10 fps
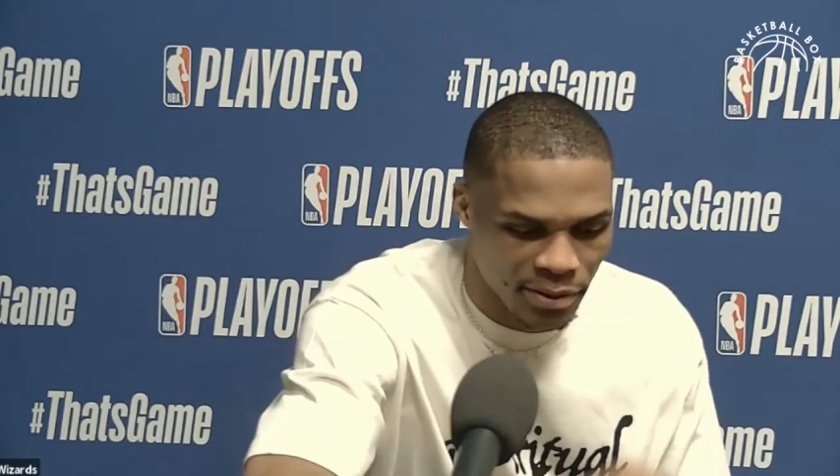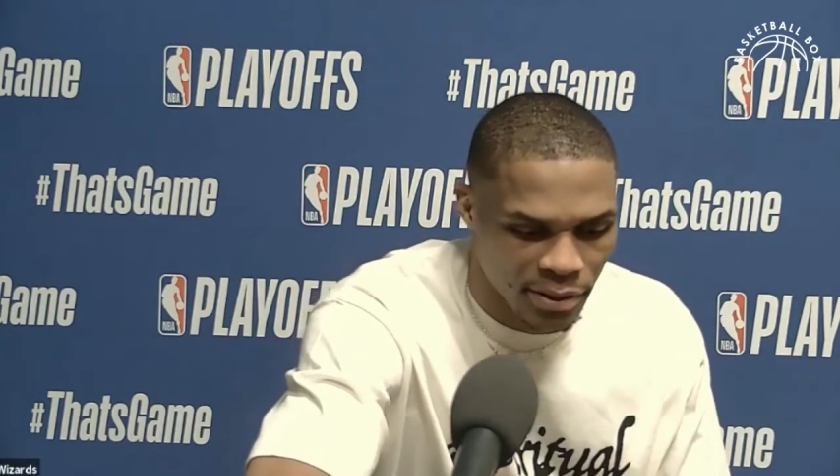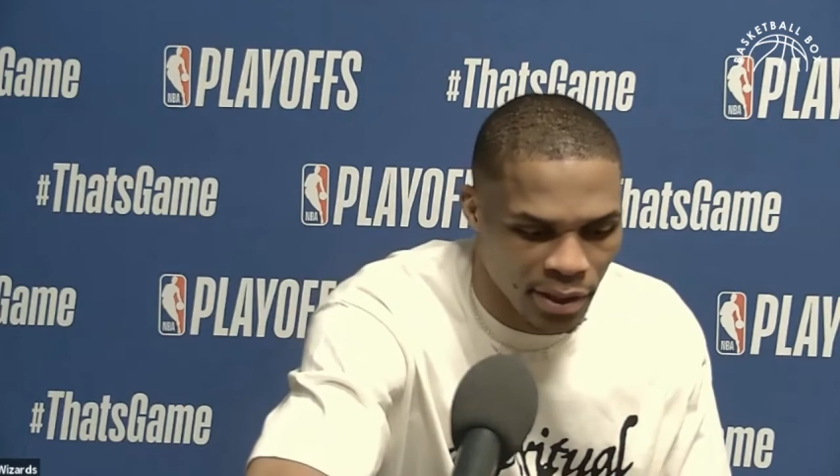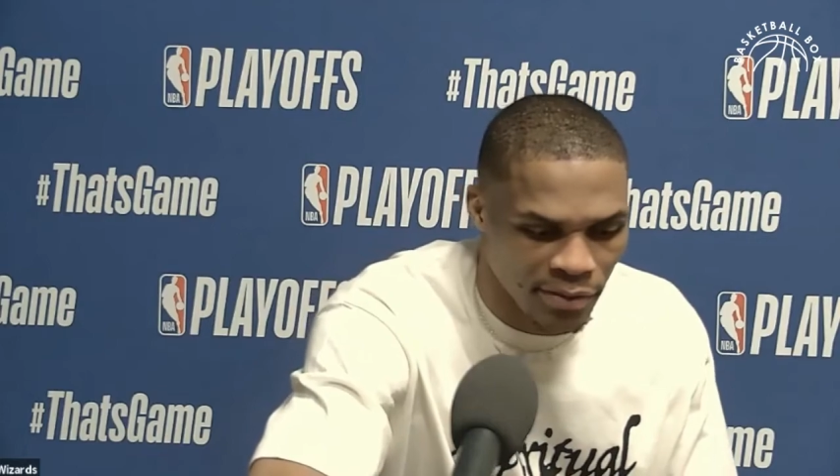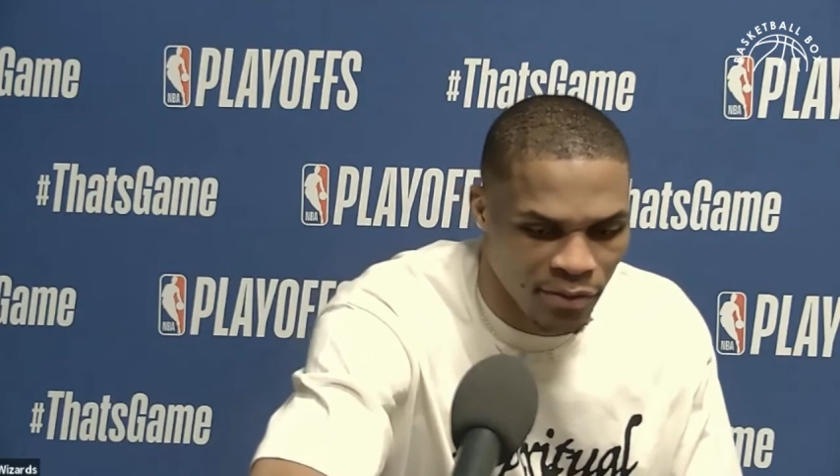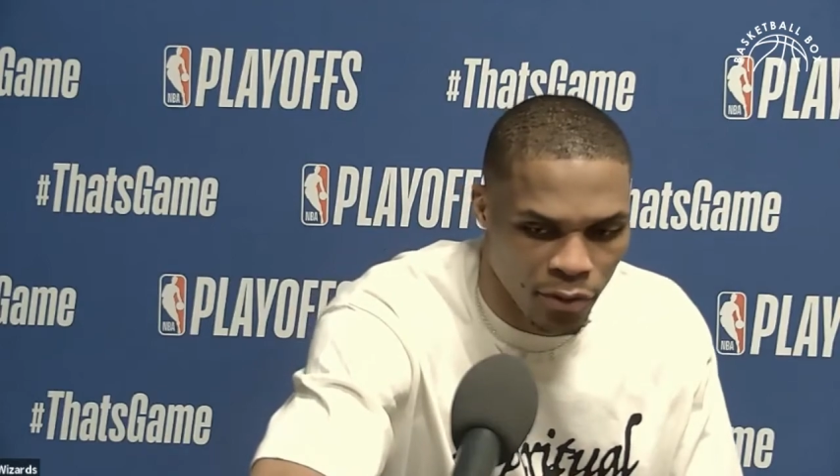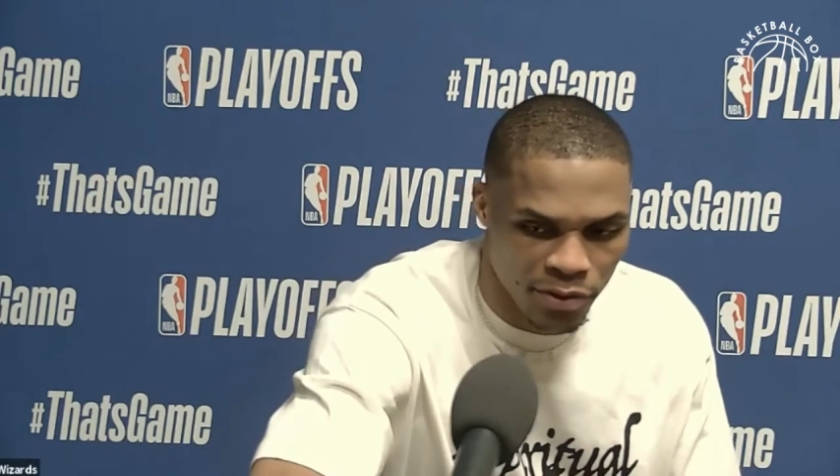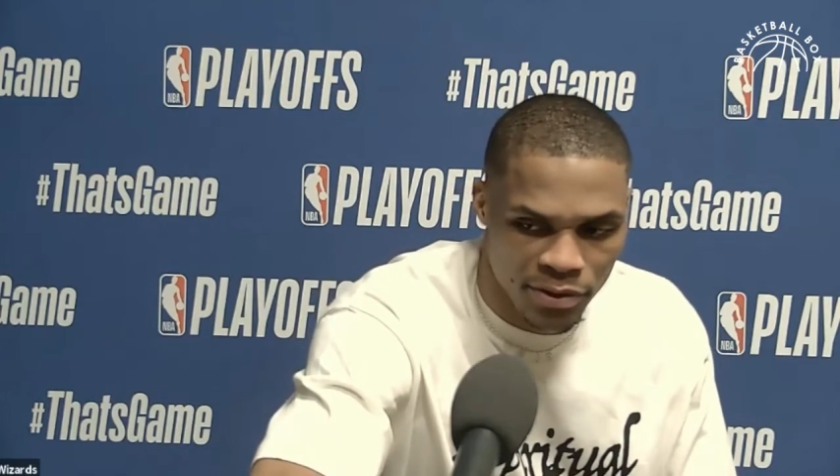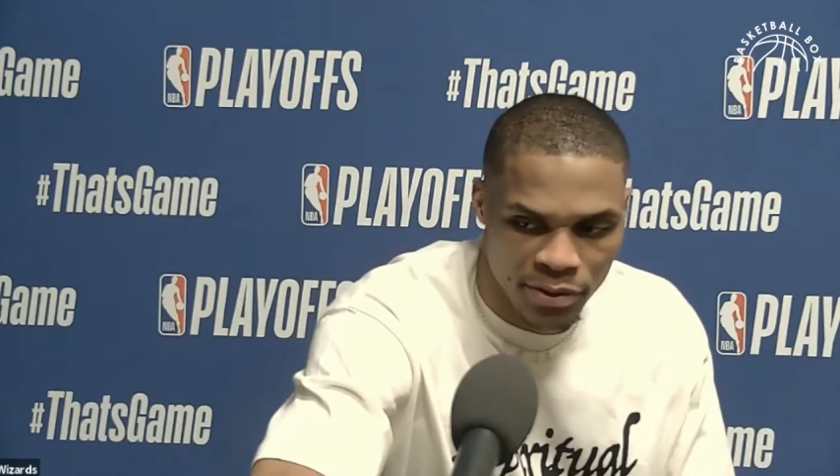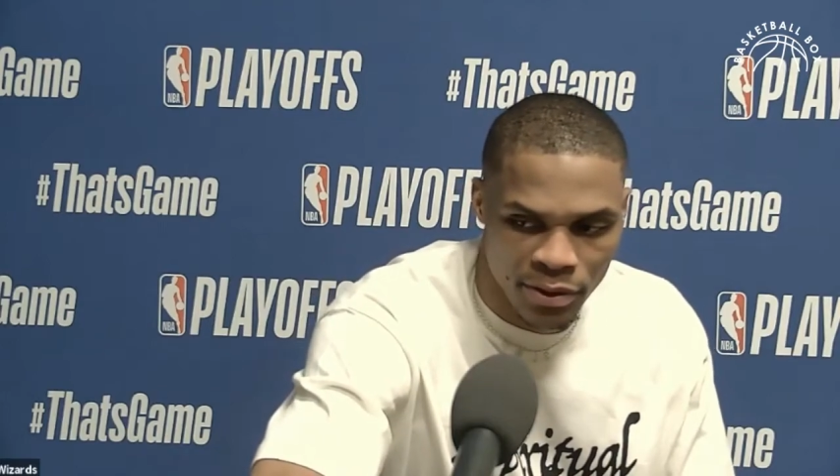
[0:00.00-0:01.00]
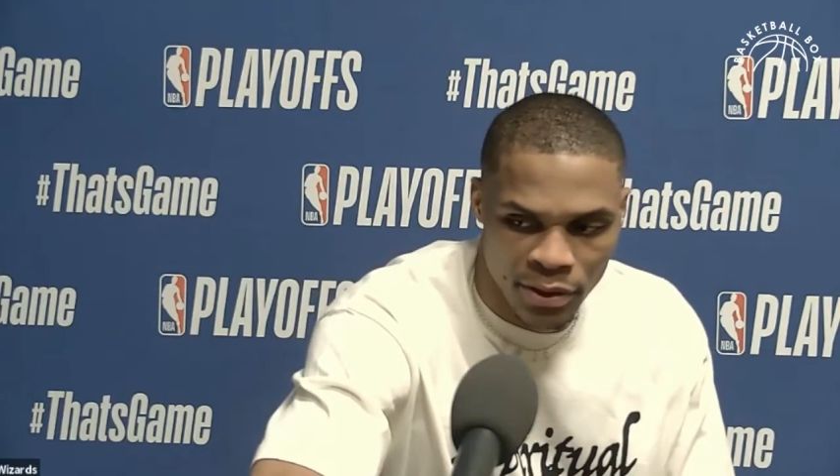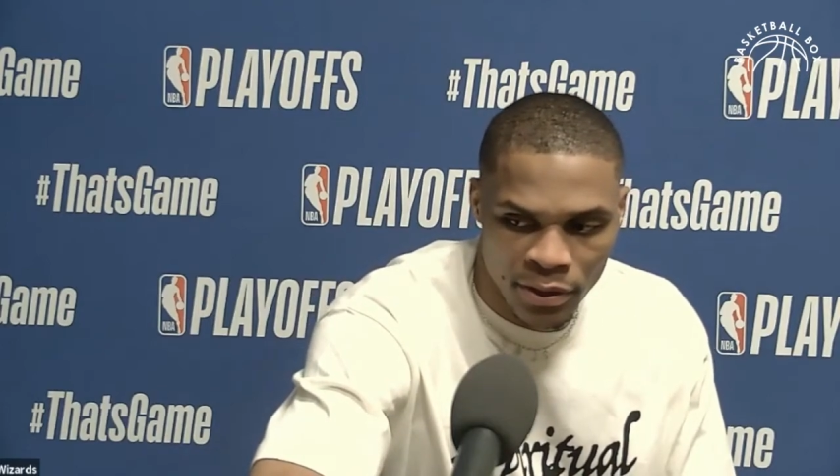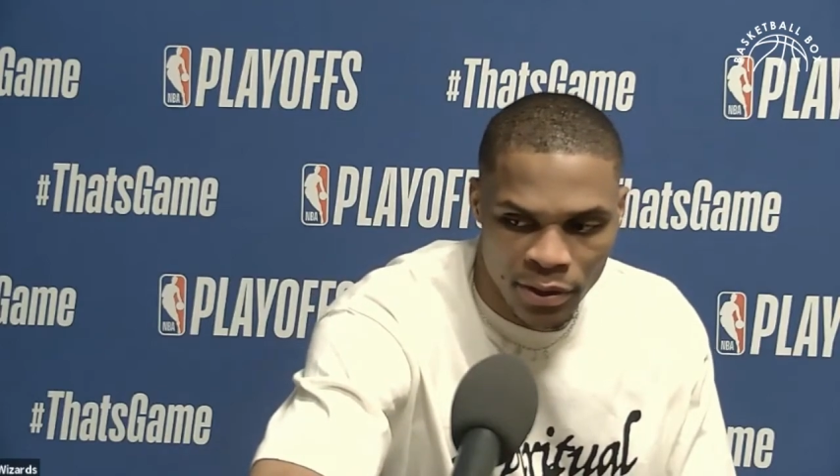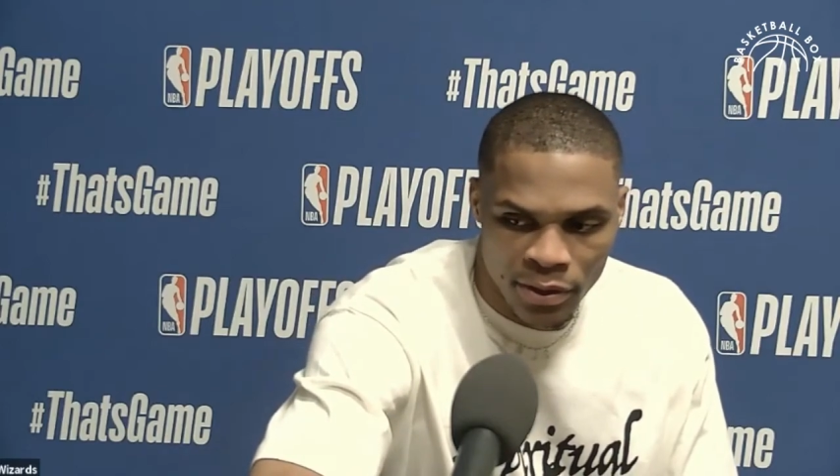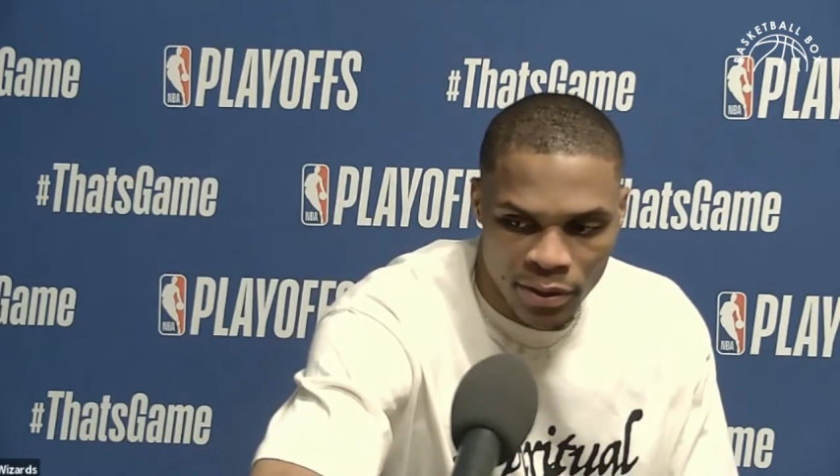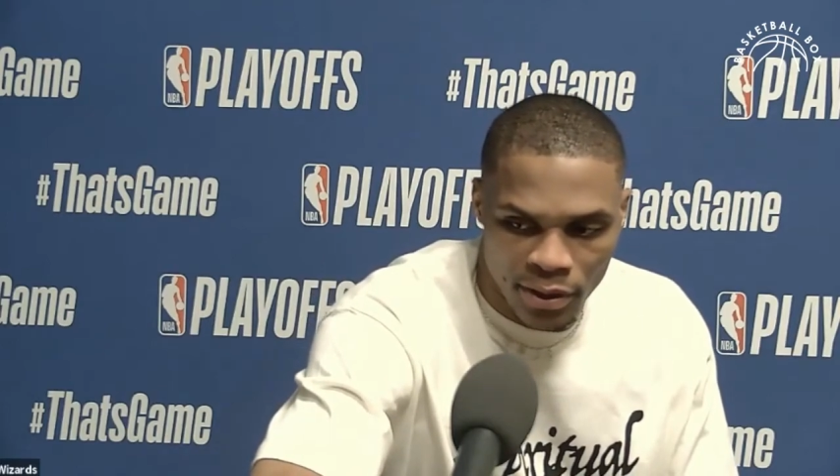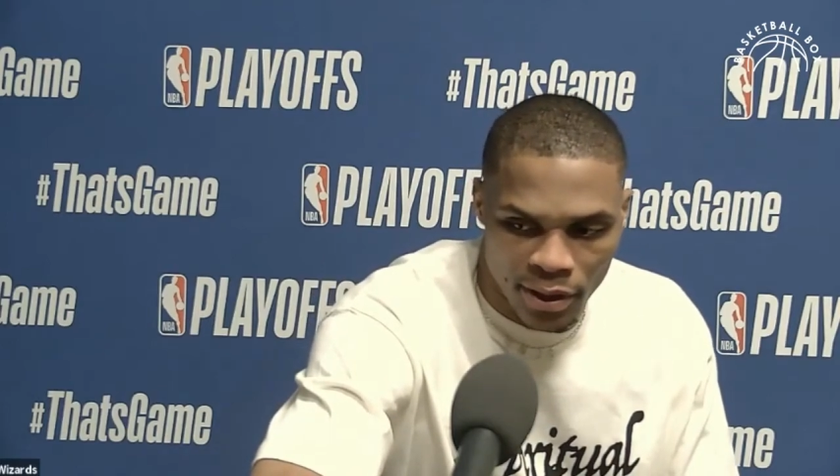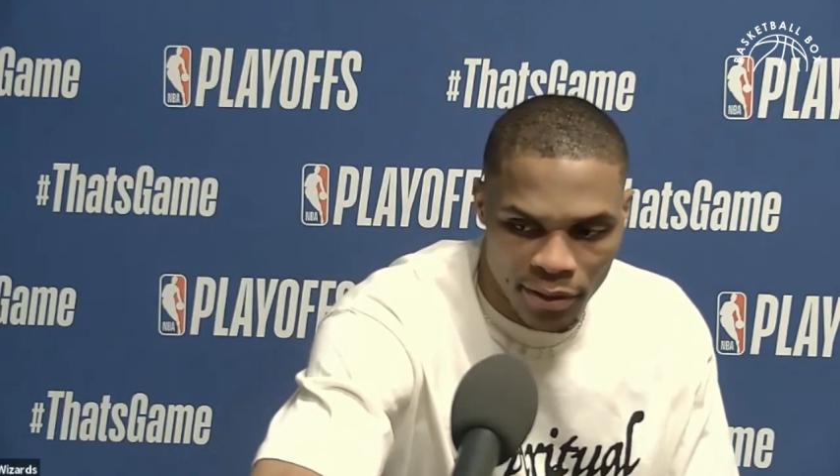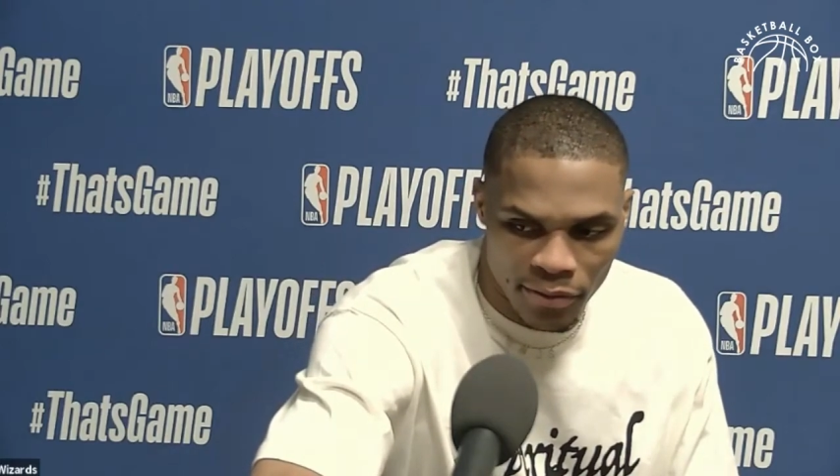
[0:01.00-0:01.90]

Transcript: unforced, uh,